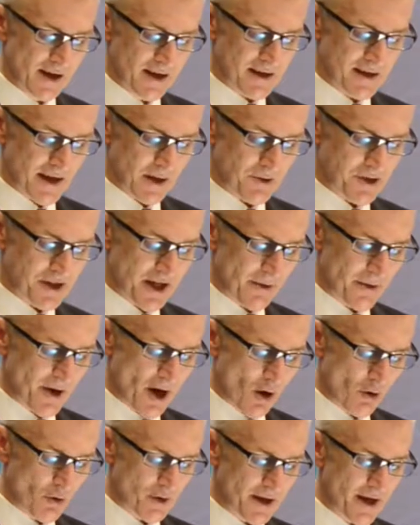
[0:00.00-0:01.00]
Secretary
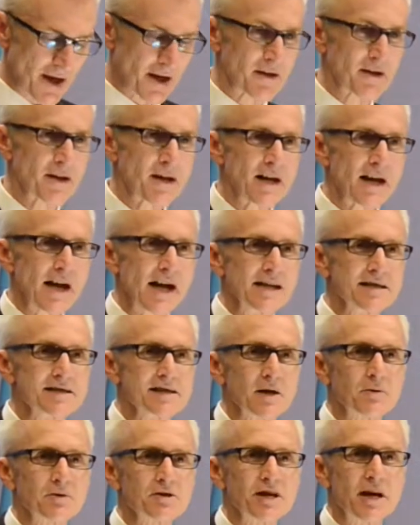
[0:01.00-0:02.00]
Holder, and
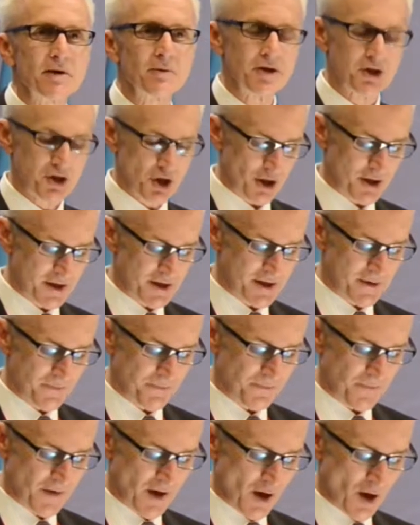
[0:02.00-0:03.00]
Secretary
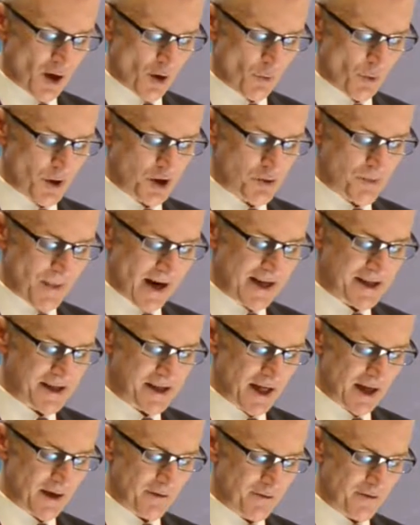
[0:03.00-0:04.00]
Johnson, which
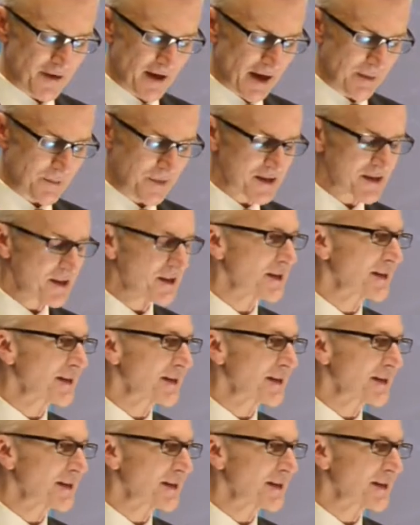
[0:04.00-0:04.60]
myself and Mr.